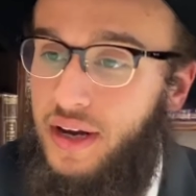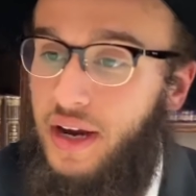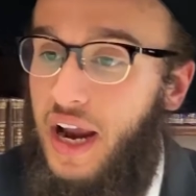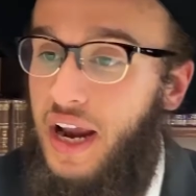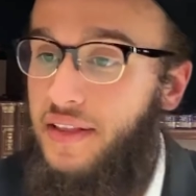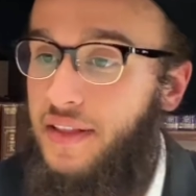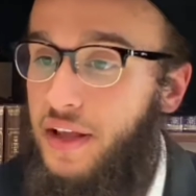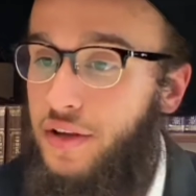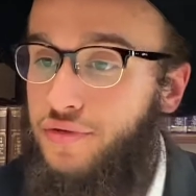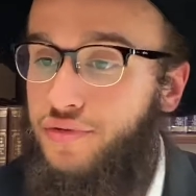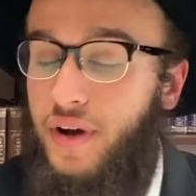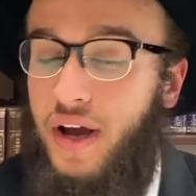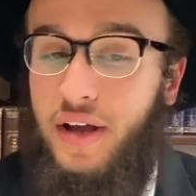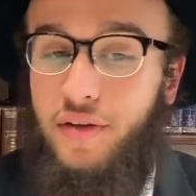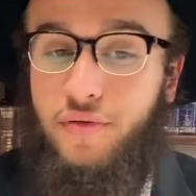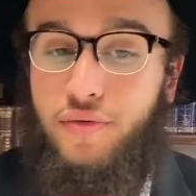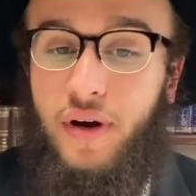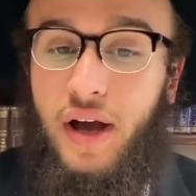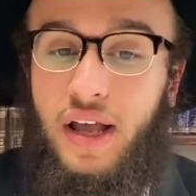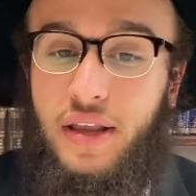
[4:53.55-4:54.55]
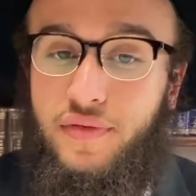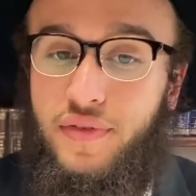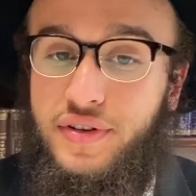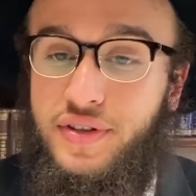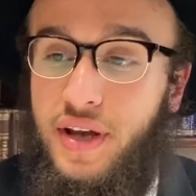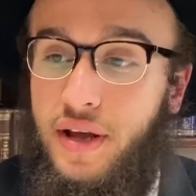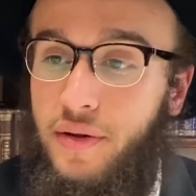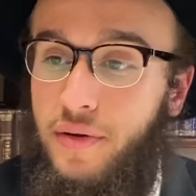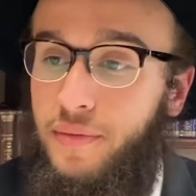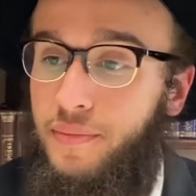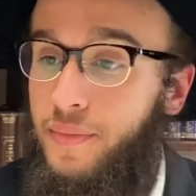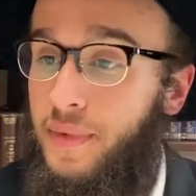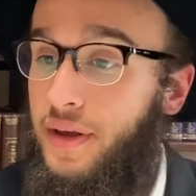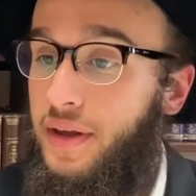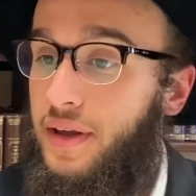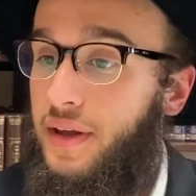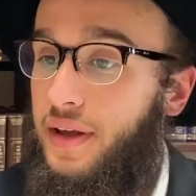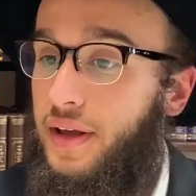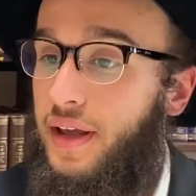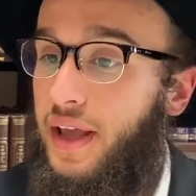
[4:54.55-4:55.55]
and they try to chas v'shalom,
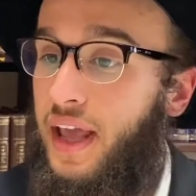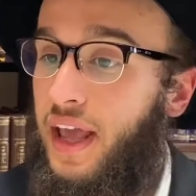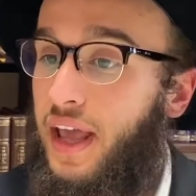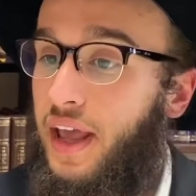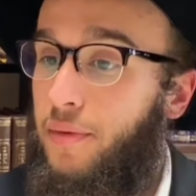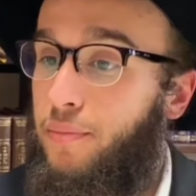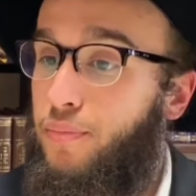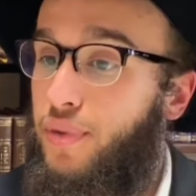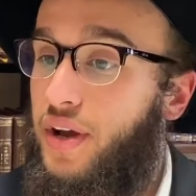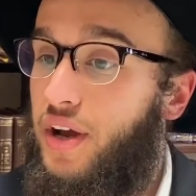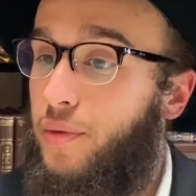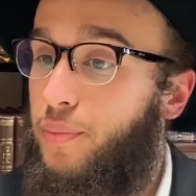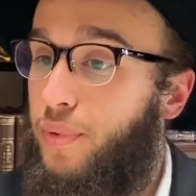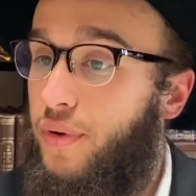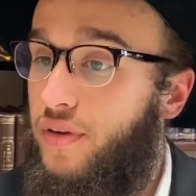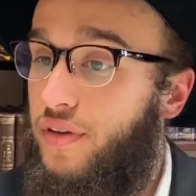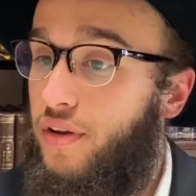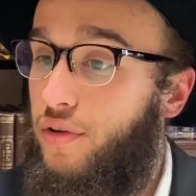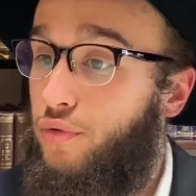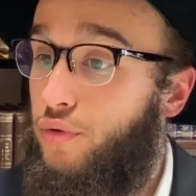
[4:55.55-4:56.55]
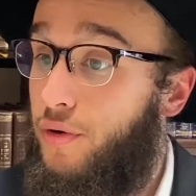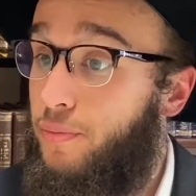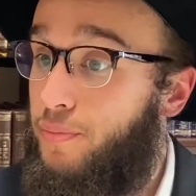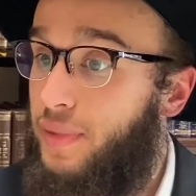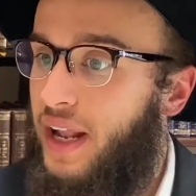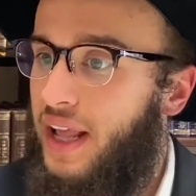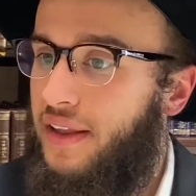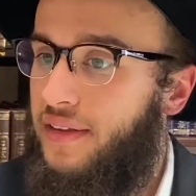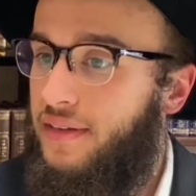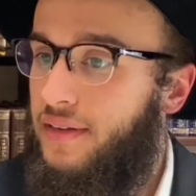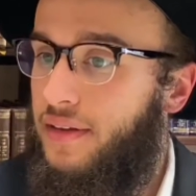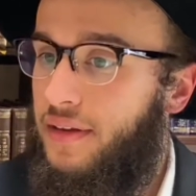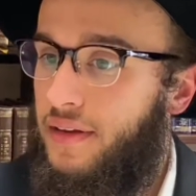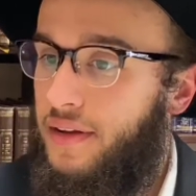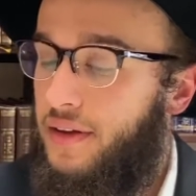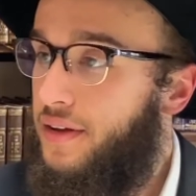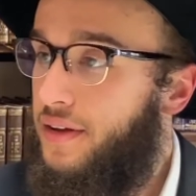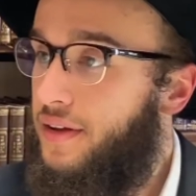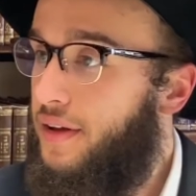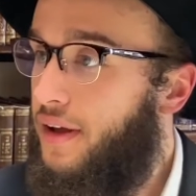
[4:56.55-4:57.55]
uh, bring a person to a place
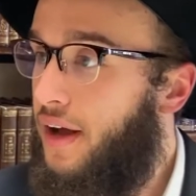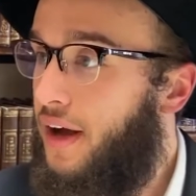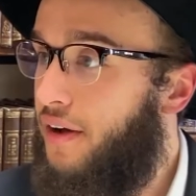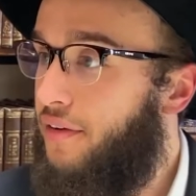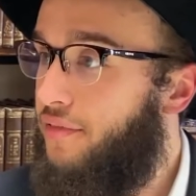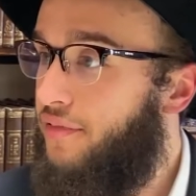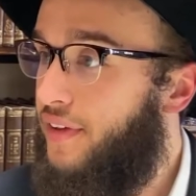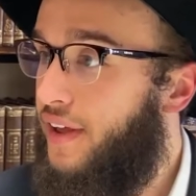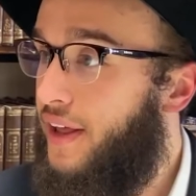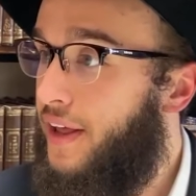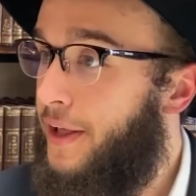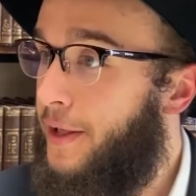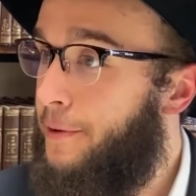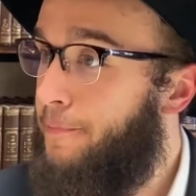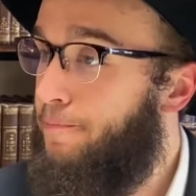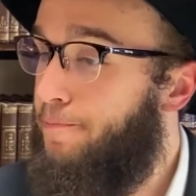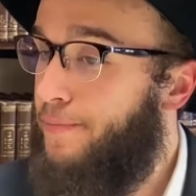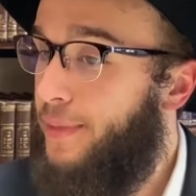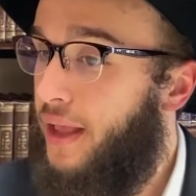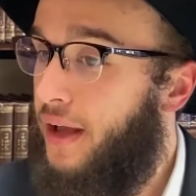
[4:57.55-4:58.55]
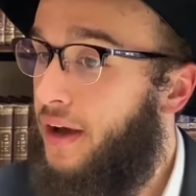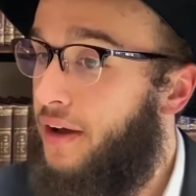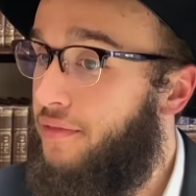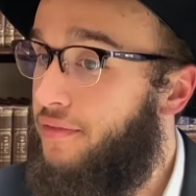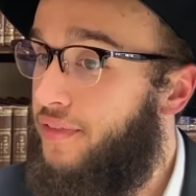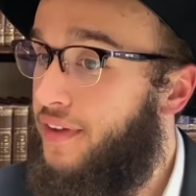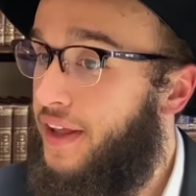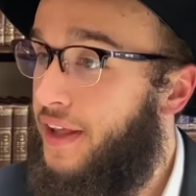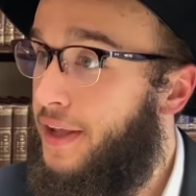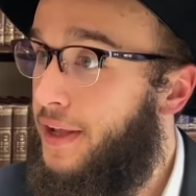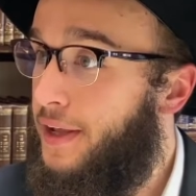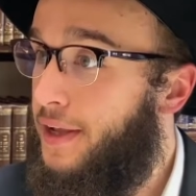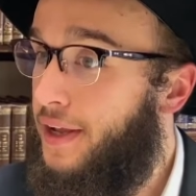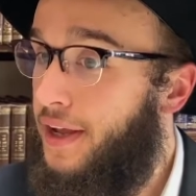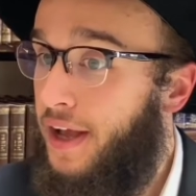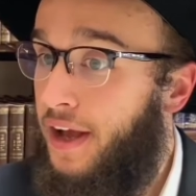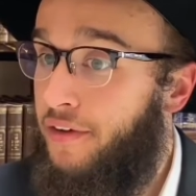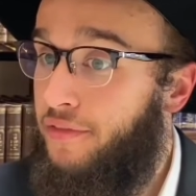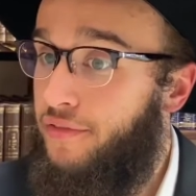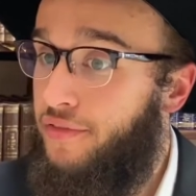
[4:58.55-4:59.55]
of, uh, of,
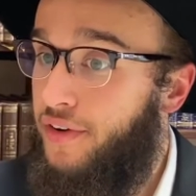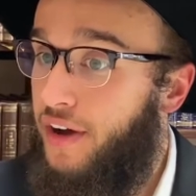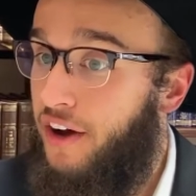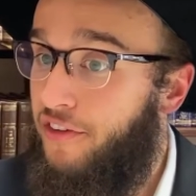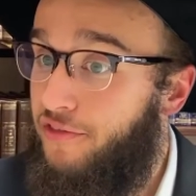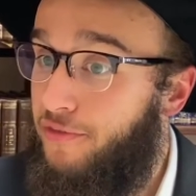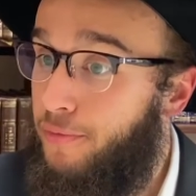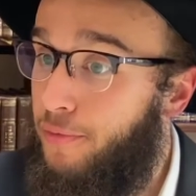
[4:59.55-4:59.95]
uh, of, of,